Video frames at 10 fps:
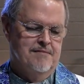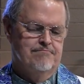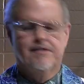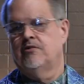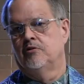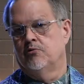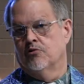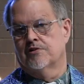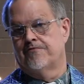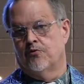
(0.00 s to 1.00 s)
But it only
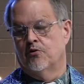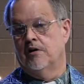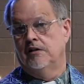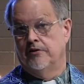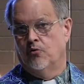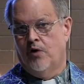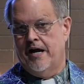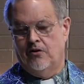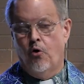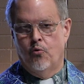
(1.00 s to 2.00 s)
works for a little
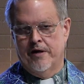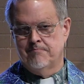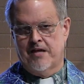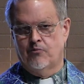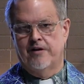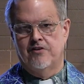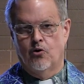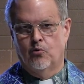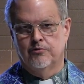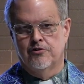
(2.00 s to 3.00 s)
while. Oh, and by the way, the
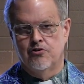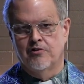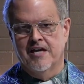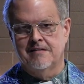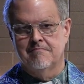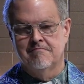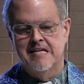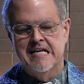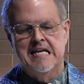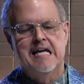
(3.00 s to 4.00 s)
older you get,
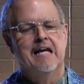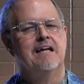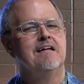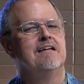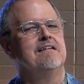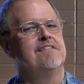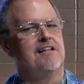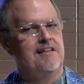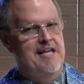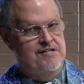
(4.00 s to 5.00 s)
the
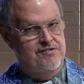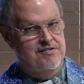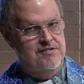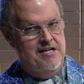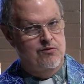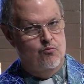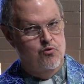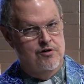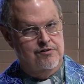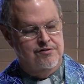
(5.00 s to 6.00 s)
less it
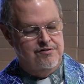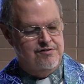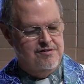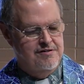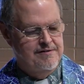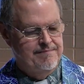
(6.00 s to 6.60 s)
works.